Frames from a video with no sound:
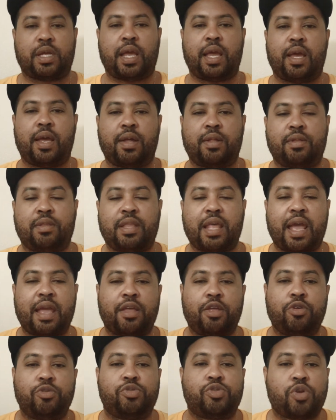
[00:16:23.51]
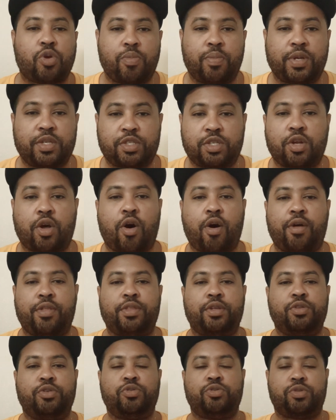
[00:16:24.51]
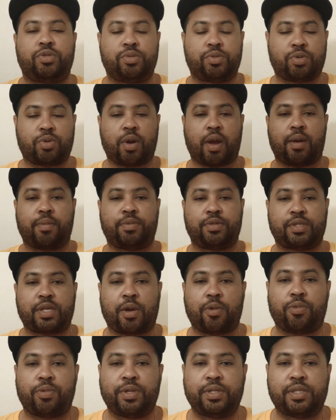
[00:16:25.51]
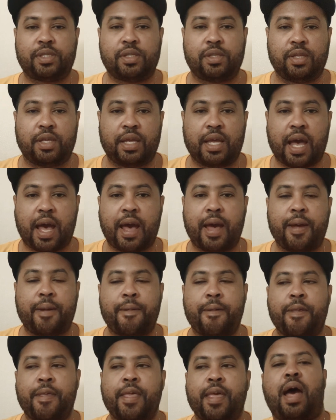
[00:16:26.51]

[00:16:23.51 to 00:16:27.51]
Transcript: And thank you so much to all the new subscribers I recently got.